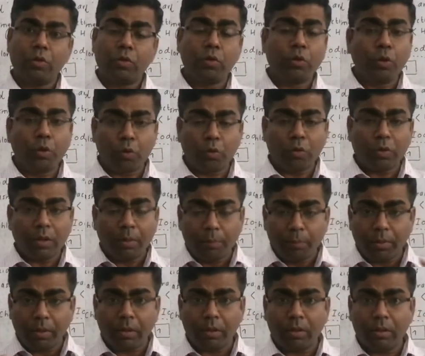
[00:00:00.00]
So due
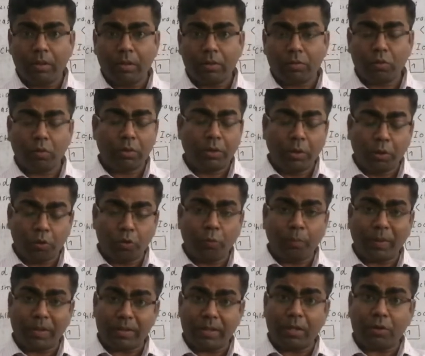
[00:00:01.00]

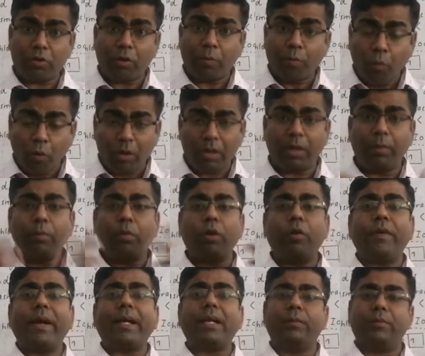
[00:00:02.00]
to presence of more number
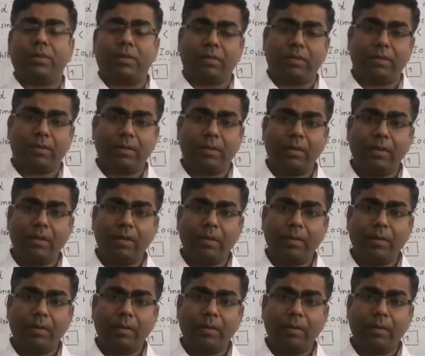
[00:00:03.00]
of atoms,